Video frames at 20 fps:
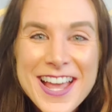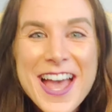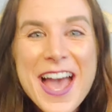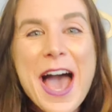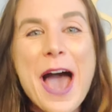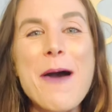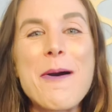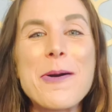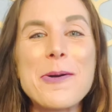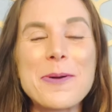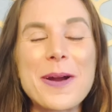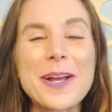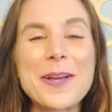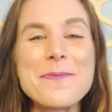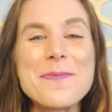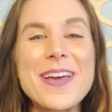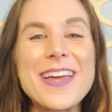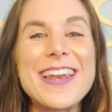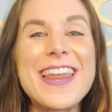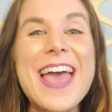how I
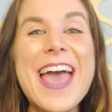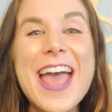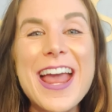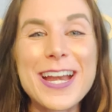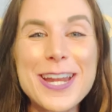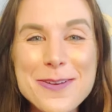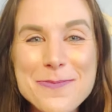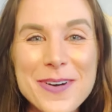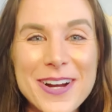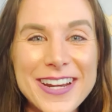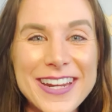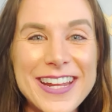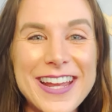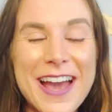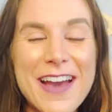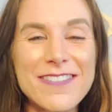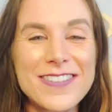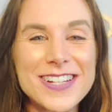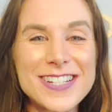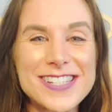recommend anybody
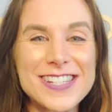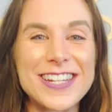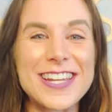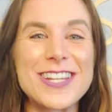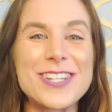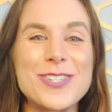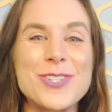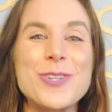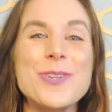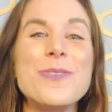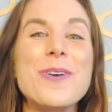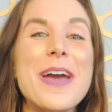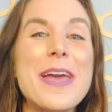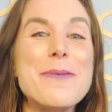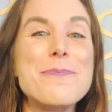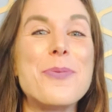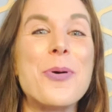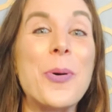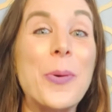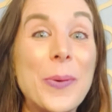having to get to
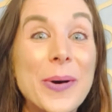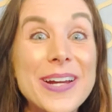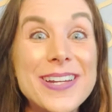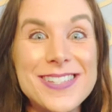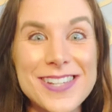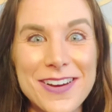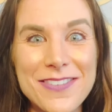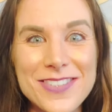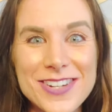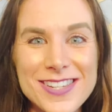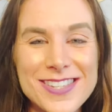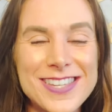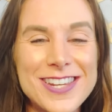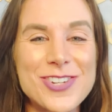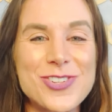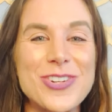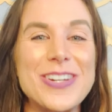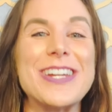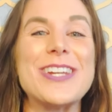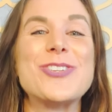a point of
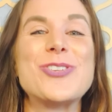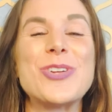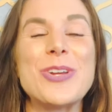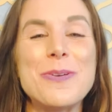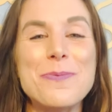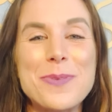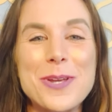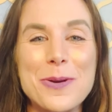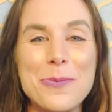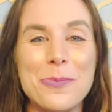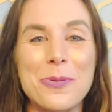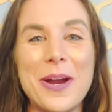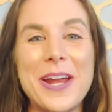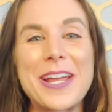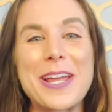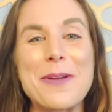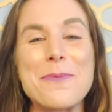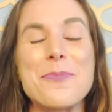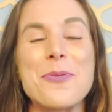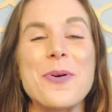decision. It shouldn't be a
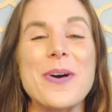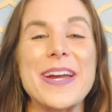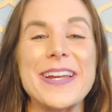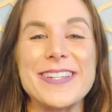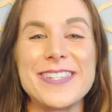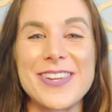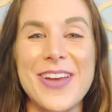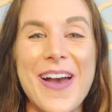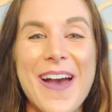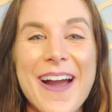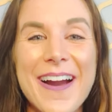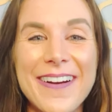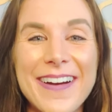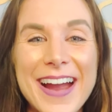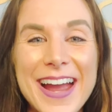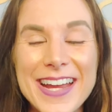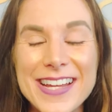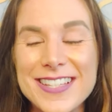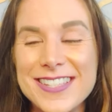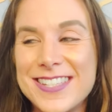breaking point. All
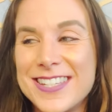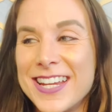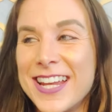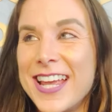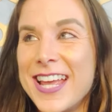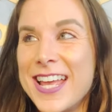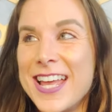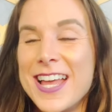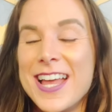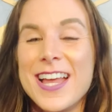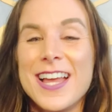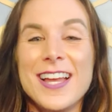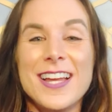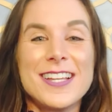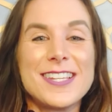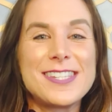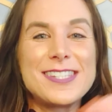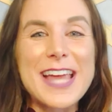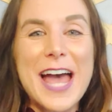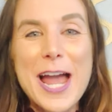right,
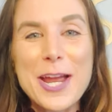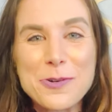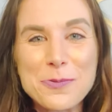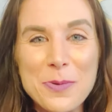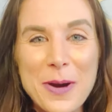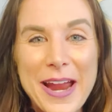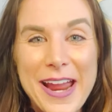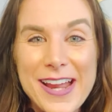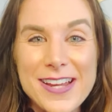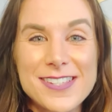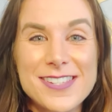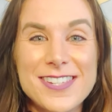side rant.